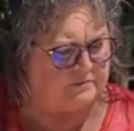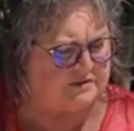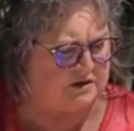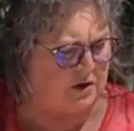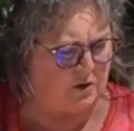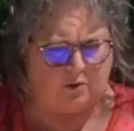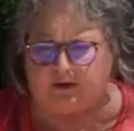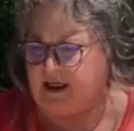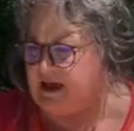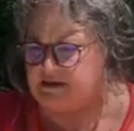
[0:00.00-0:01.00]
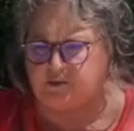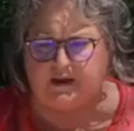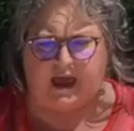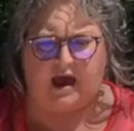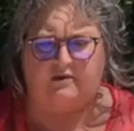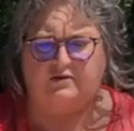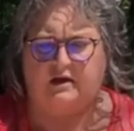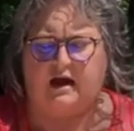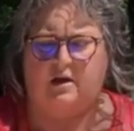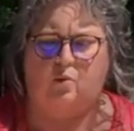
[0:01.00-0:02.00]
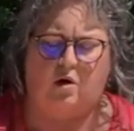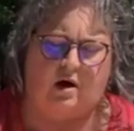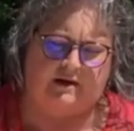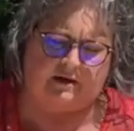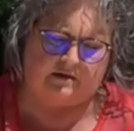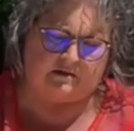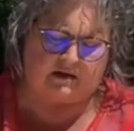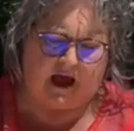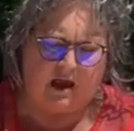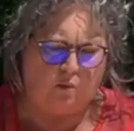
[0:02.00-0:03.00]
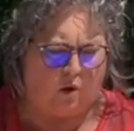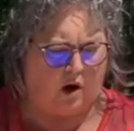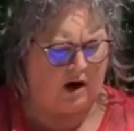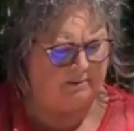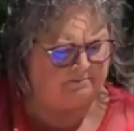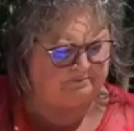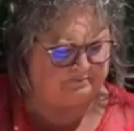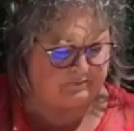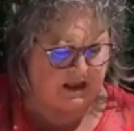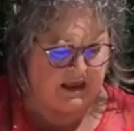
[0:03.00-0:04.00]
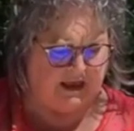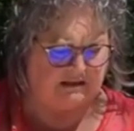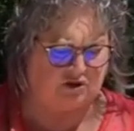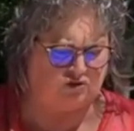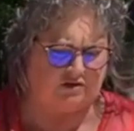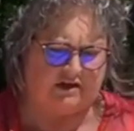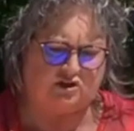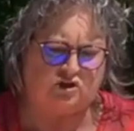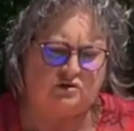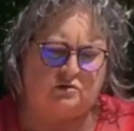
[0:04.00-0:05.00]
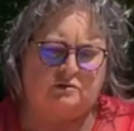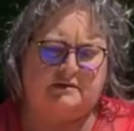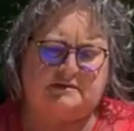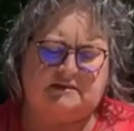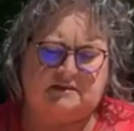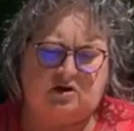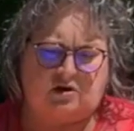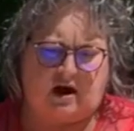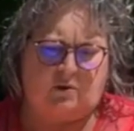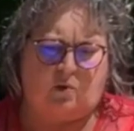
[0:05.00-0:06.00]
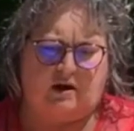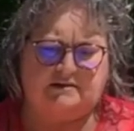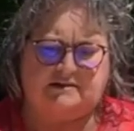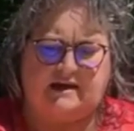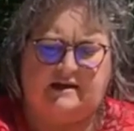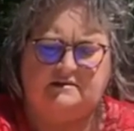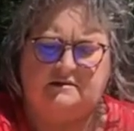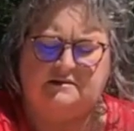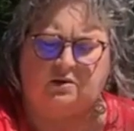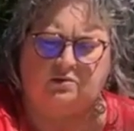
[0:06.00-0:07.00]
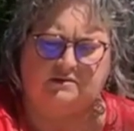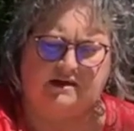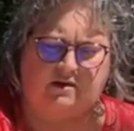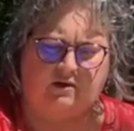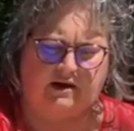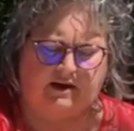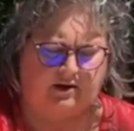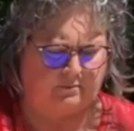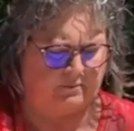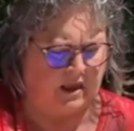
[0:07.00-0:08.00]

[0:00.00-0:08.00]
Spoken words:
So next we have the Gaiwan. The Gaiwan, it's a traditional, this is your Gaiwan set, this whole set right here.